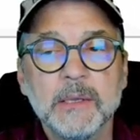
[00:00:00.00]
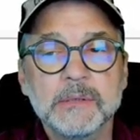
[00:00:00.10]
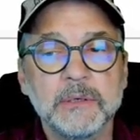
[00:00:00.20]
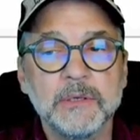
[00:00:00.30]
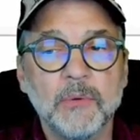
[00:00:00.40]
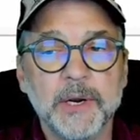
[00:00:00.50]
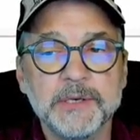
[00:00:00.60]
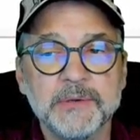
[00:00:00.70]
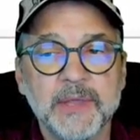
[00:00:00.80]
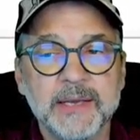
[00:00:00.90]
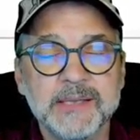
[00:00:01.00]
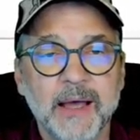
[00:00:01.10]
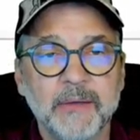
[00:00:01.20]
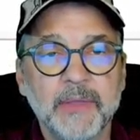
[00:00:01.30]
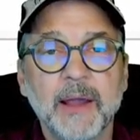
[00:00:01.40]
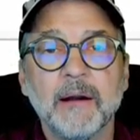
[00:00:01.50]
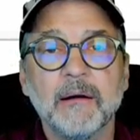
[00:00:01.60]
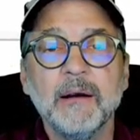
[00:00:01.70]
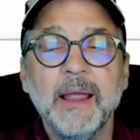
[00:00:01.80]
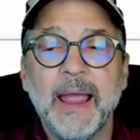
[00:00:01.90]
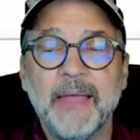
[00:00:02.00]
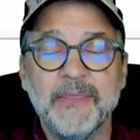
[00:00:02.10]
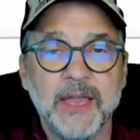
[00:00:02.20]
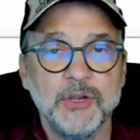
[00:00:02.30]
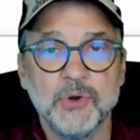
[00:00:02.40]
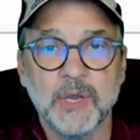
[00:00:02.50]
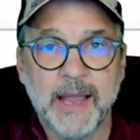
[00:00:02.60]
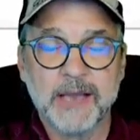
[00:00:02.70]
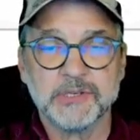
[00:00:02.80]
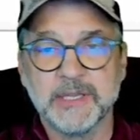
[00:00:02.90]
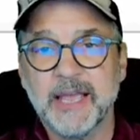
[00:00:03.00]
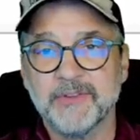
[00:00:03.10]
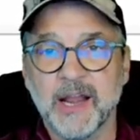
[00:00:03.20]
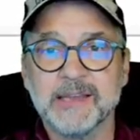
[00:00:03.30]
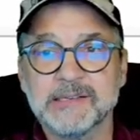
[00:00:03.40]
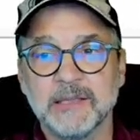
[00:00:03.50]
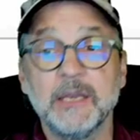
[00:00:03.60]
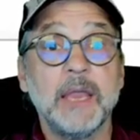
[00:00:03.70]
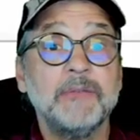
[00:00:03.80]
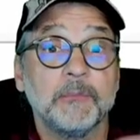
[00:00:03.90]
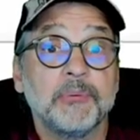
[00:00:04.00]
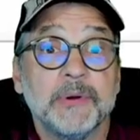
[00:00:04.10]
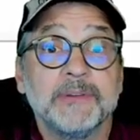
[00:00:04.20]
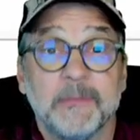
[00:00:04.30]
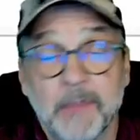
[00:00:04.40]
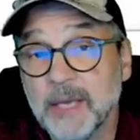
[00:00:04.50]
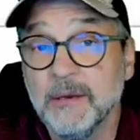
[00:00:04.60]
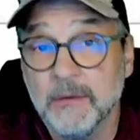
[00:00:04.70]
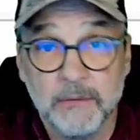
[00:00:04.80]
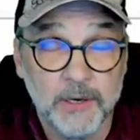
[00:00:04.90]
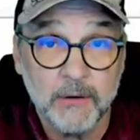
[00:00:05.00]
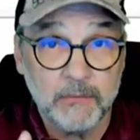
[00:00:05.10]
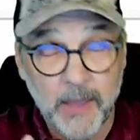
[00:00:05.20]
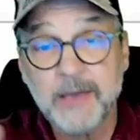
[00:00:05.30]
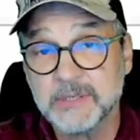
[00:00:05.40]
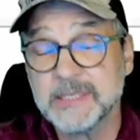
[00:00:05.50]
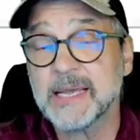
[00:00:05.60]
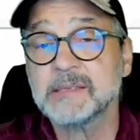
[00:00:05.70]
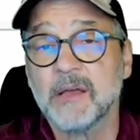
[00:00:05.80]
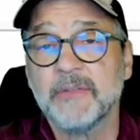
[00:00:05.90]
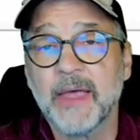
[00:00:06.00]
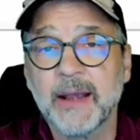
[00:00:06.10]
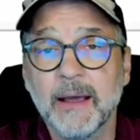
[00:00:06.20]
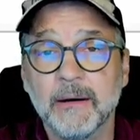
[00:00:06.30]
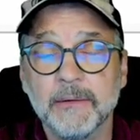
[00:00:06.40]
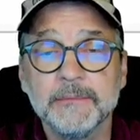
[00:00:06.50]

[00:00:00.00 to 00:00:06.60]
So you'll want to do that down there, and then you can actually have a nice, and even print a menu, actually test all that out.